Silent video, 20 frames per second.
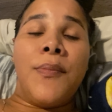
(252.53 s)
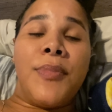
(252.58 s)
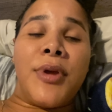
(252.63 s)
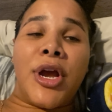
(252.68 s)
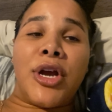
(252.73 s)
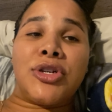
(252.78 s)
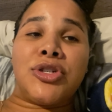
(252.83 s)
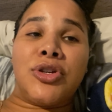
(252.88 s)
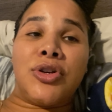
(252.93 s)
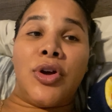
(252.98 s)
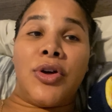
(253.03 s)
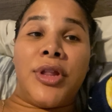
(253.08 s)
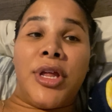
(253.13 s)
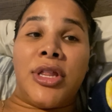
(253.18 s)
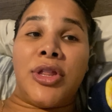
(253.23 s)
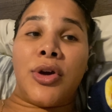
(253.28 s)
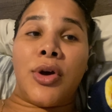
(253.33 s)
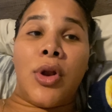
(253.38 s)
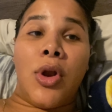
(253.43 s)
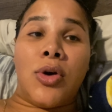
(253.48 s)
Because, you know,
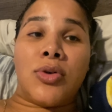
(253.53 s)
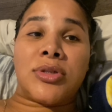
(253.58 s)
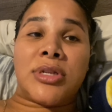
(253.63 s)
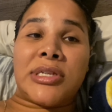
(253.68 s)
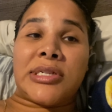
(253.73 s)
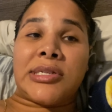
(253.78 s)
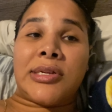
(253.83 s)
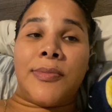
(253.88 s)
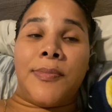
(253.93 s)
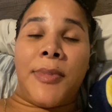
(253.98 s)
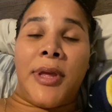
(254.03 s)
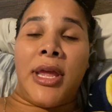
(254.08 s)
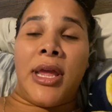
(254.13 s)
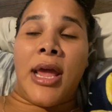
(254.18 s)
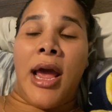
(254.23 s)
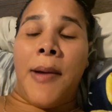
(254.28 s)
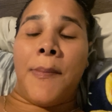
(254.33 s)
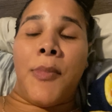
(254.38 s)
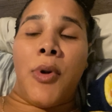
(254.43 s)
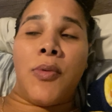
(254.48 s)
they're the closest to
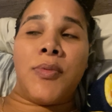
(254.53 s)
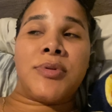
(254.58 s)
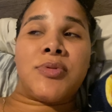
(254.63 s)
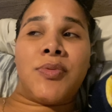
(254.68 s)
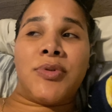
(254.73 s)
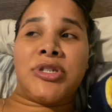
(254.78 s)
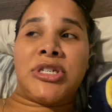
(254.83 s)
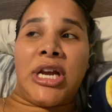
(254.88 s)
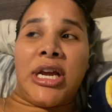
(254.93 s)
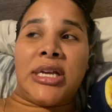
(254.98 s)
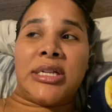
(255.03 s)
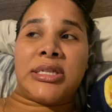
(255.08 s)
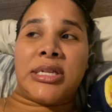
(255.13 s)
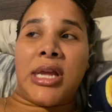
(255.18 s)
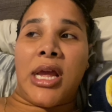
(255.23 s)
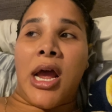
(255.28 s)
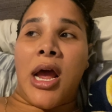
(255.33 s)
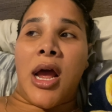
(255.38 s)
me. I'm always with Jason.